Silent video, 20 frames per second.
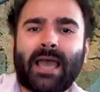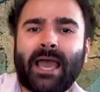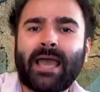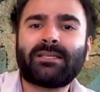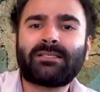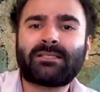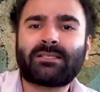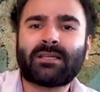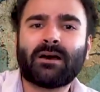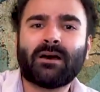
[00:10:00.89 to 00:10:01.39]

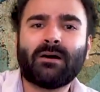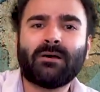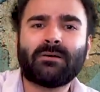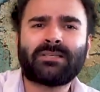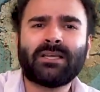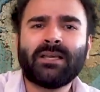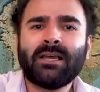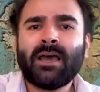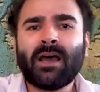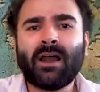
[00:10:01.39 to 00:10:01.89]
hates
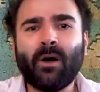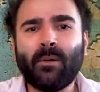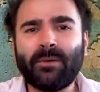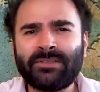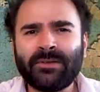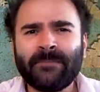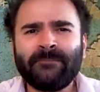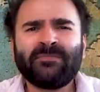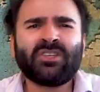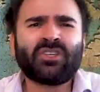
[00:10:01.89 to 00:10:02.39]
those and
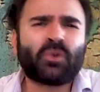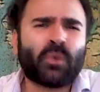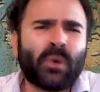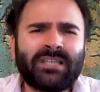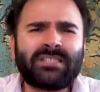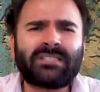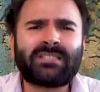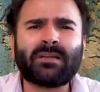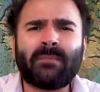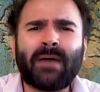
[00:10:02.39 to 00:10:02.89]
always
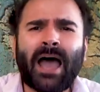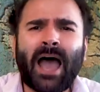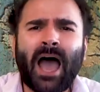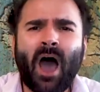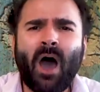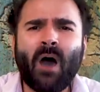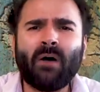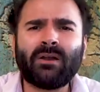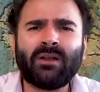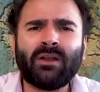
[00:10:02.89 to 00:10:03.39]
tweets them
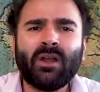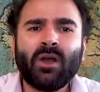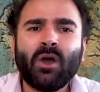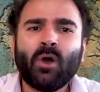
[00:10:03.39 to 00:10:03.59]
out? And